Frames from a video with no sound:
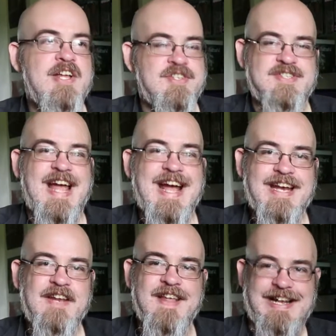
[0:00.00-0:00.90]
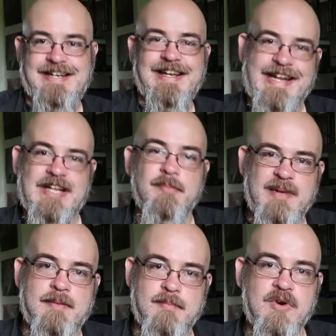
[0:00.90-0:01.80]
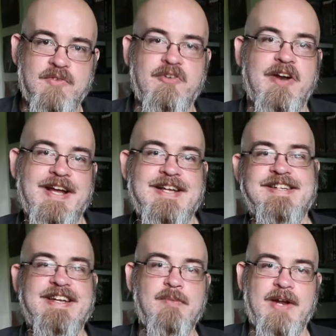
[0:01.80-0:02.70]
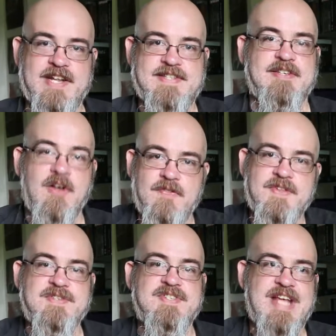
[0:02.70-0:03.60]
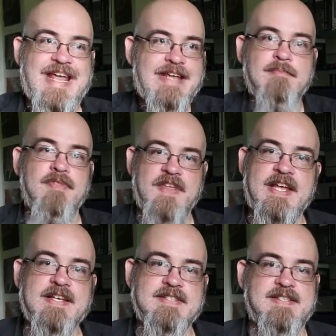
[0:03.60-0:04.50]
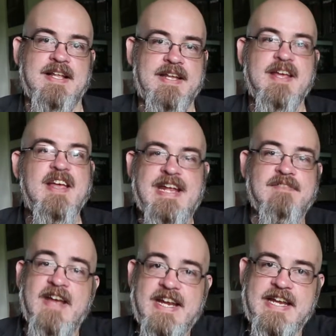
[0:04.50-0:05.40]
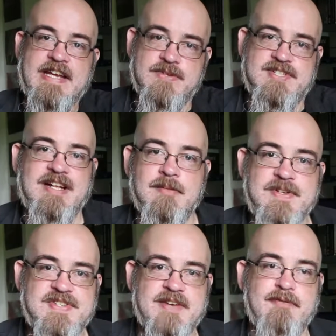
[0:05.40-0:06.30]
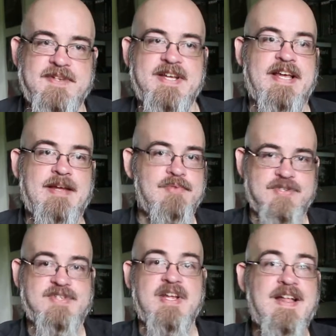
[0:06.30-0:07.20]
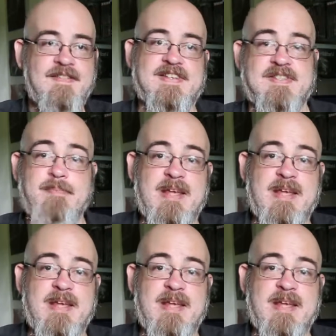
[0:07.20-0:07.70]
just added that little bit more variety when it's not the same things like invading your settlements every time. Just there's